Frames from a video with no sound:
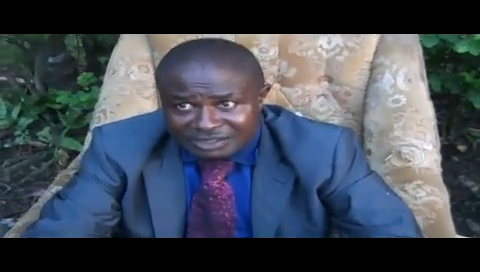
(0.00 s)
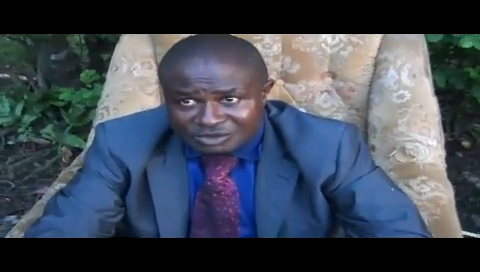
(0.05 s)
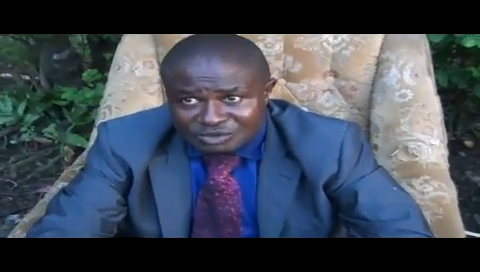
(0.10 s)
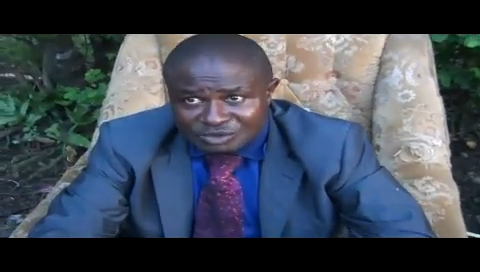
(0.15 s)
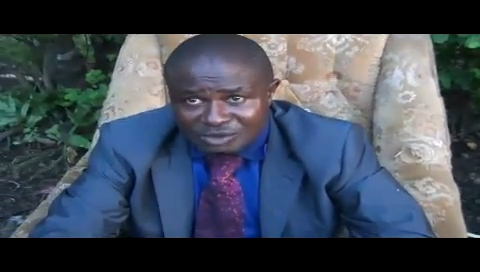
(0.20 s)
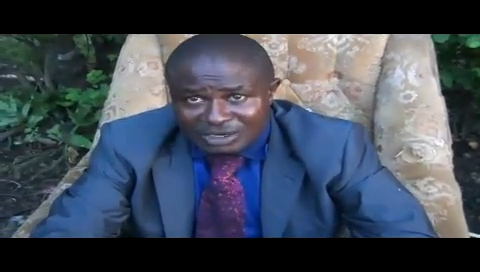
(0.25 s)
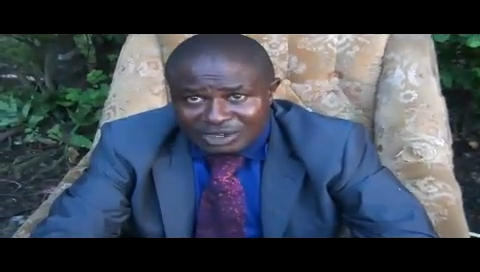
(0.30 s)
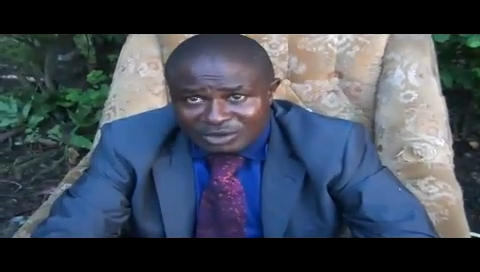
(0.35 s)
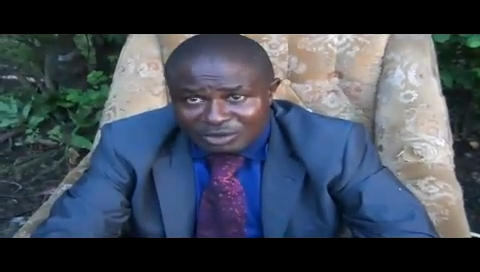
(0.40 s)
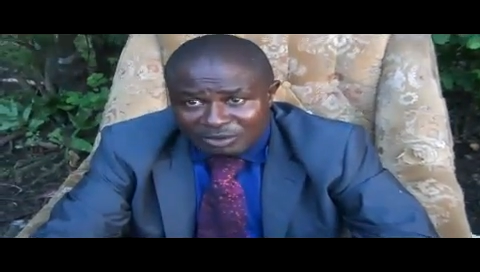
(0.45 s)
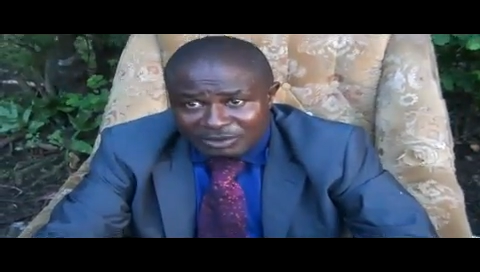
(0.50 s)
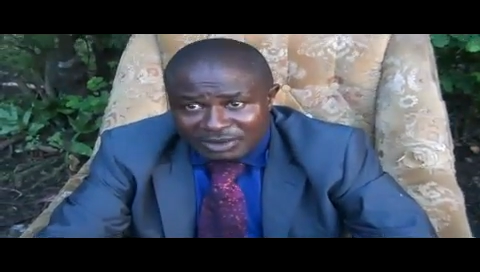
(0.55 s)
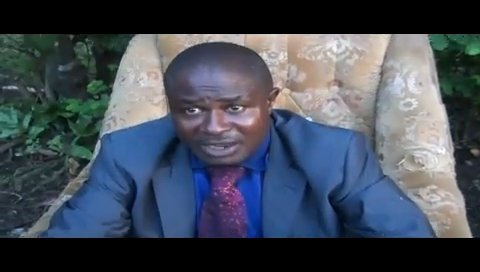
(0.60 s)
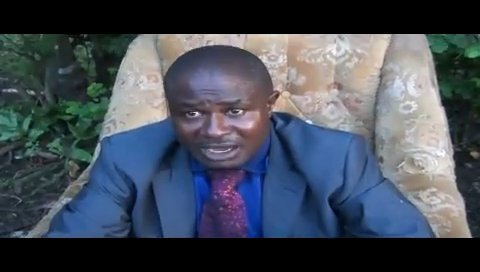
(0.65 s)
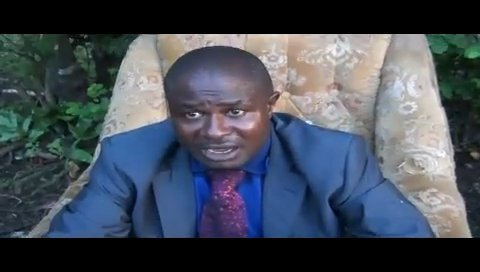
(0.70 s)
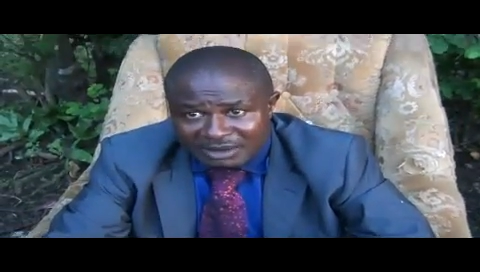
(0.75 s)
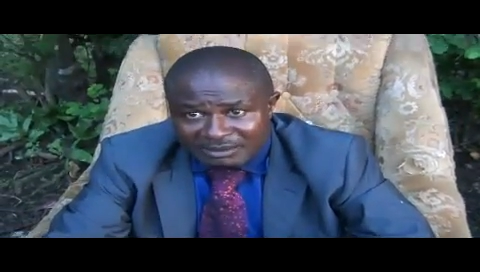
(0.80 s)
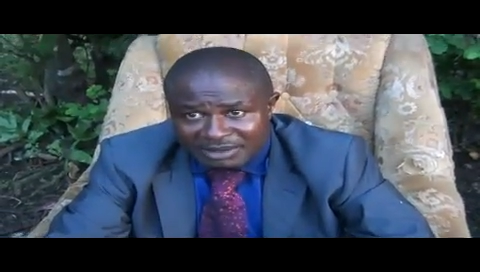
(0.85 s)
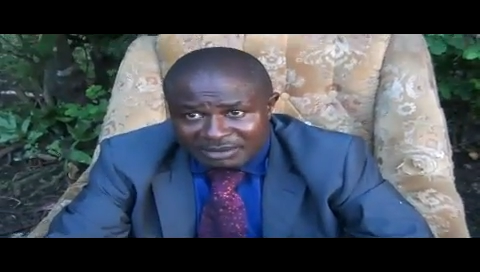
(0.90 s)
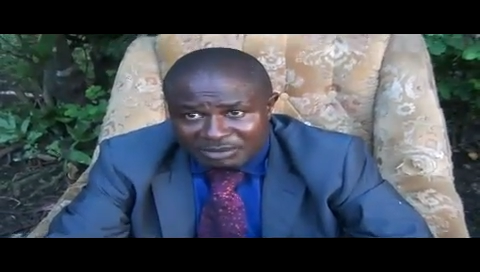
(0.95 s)
so that you
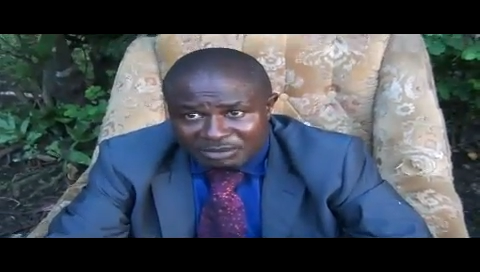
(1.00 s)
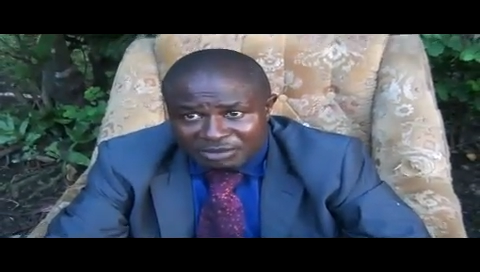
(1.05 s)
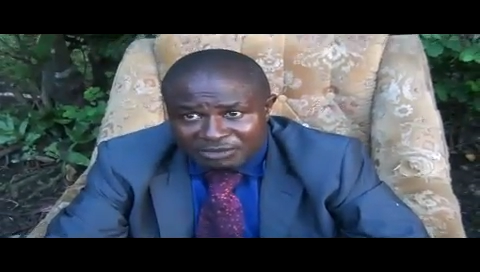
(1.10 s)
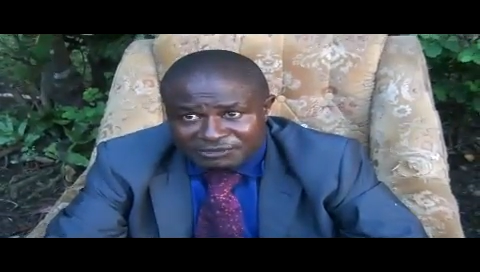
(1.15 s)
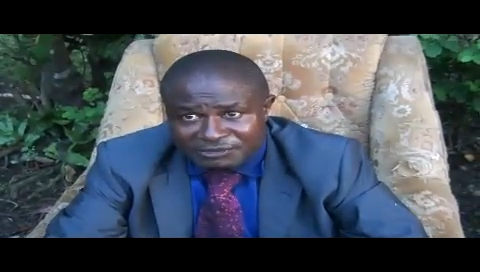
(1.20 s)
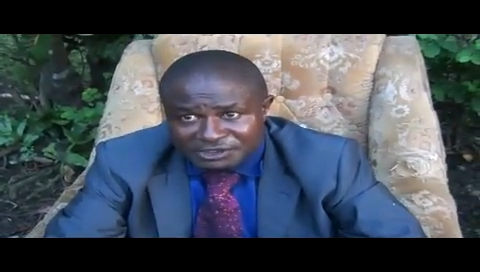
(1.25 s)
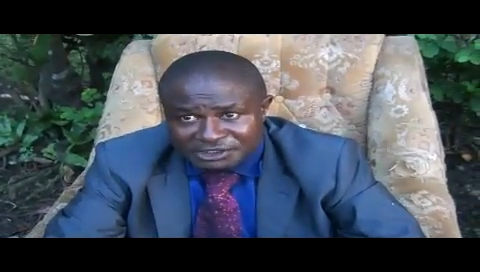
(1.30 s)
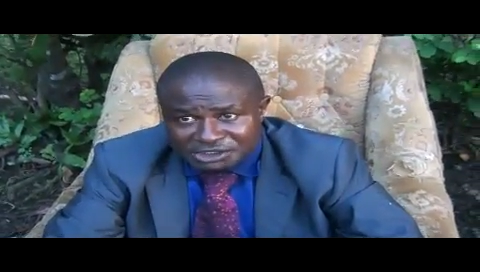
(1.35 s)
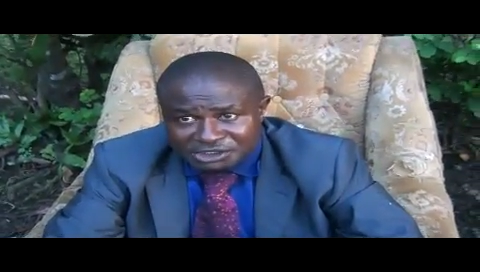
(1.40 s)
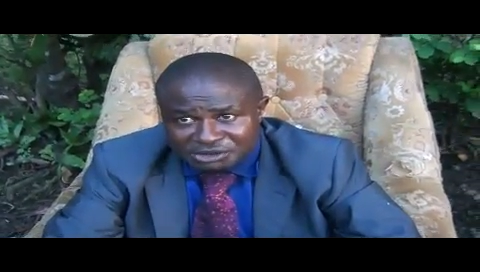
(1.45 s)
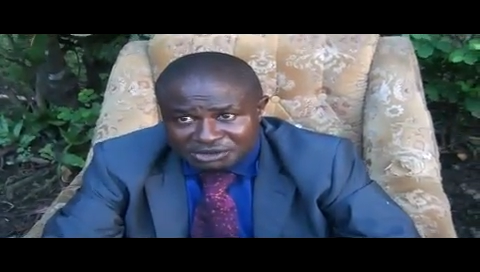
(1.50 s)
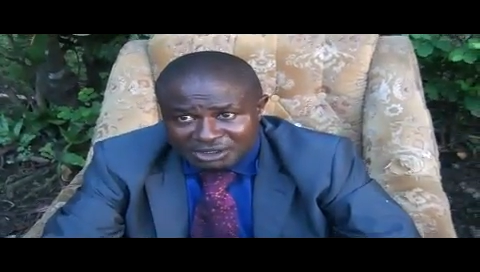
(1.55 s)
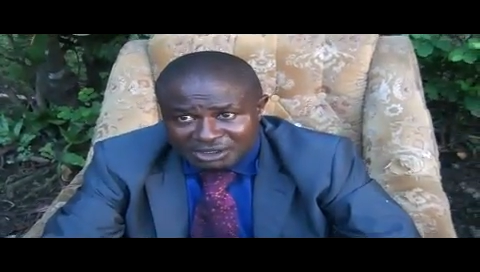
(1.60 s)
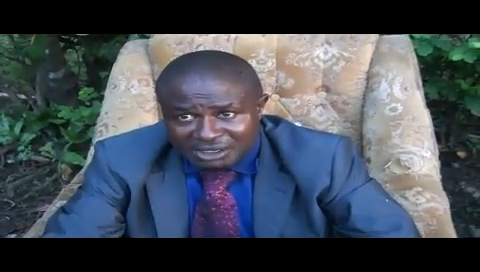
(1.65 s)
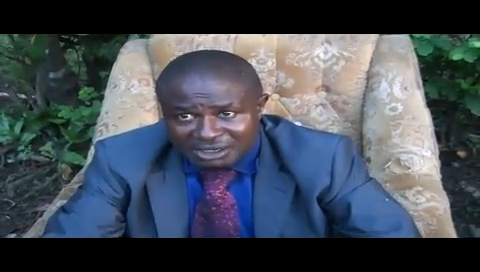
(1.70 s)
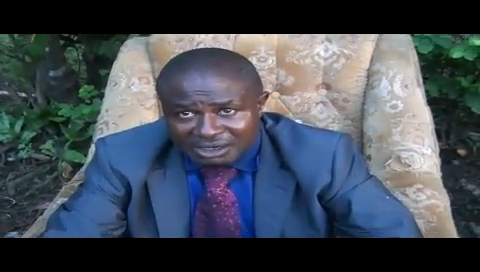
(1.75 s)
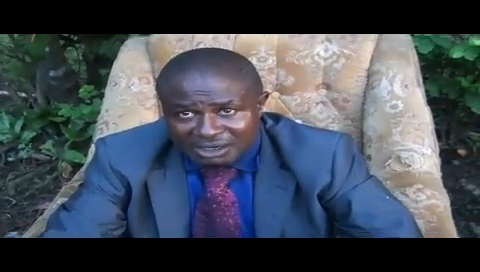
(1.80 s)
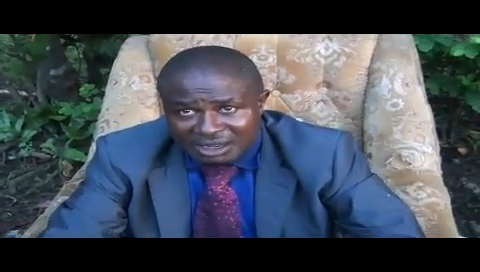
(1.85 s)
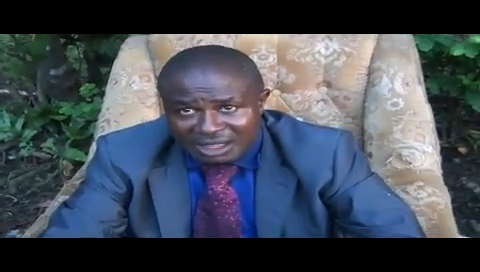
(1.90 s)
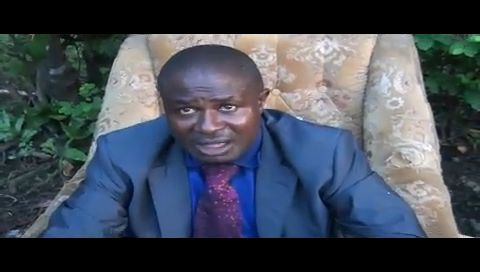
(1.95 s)
become a professional